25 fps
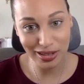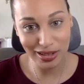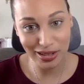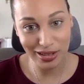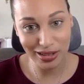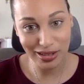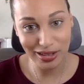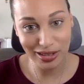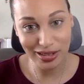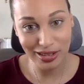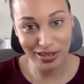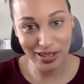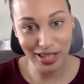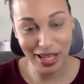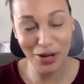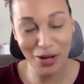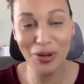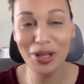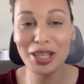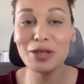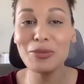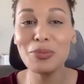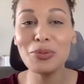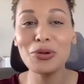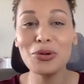Mm-mm. I don't
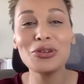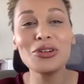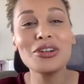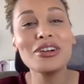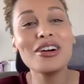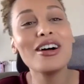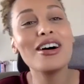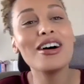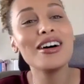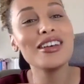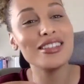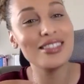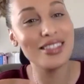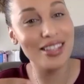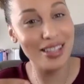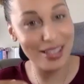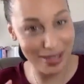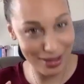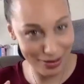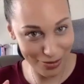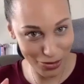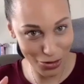like the process of